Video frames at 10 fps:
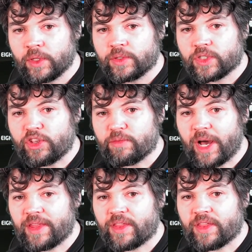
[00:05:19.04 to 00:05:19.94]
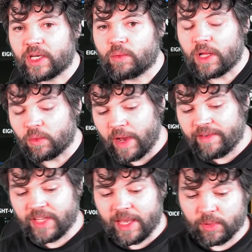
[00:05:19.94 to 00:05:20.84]
So you might think, well,
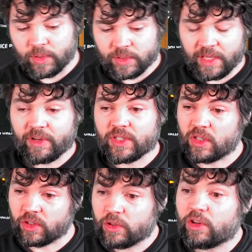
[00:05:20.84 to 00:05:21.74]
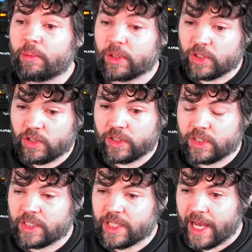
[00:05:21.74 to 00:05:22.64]
wavetables give us a good
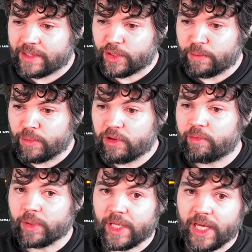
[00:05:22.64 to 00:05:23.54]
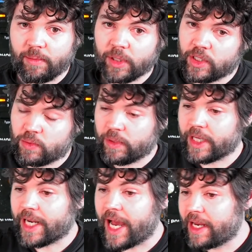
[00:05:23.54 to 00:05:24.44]
opportunity to add some movement here because we
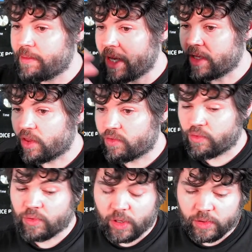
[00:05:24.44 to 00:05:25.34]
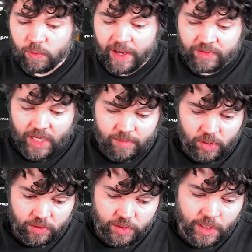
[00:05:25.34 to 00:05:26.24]
can animate through those
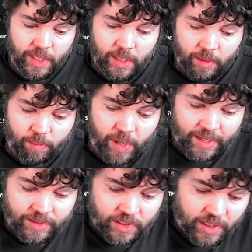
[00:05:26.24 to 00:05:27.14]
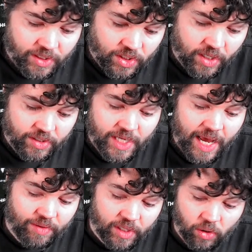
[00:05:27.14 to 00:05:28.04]
wavetables. But it turns
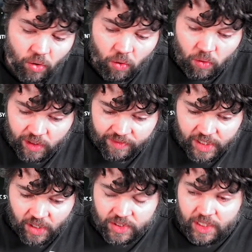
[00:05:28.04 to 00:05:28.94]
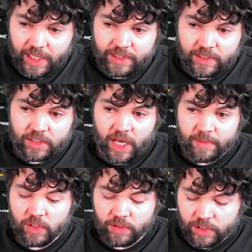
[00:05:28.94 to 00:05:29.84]
out that all of the oscillator
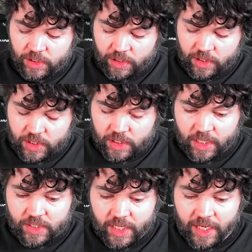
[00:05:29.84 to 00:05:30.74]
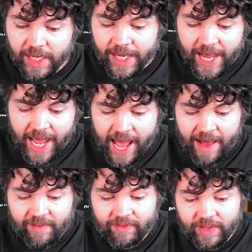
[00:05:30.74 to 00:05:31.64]
types on this synthesizer
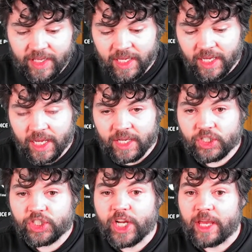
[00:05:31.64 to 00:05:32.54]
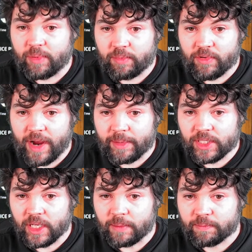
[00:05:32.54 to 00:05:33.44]
have a shape
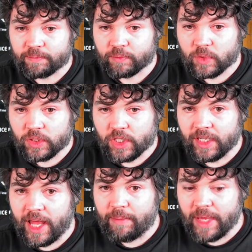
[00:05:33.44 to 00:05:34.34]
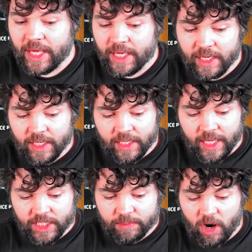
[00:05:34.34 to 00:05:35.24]
parameter. So let me
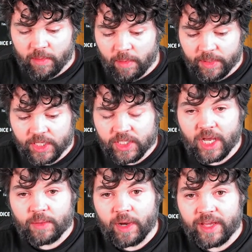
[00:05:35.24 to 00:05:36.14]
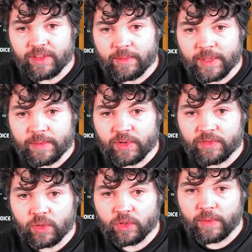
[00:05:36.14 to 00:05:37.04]
experiment with the sine wave. Let me move
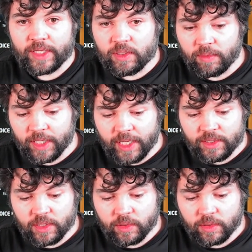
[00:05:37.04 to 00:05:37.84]
it all the way to one end.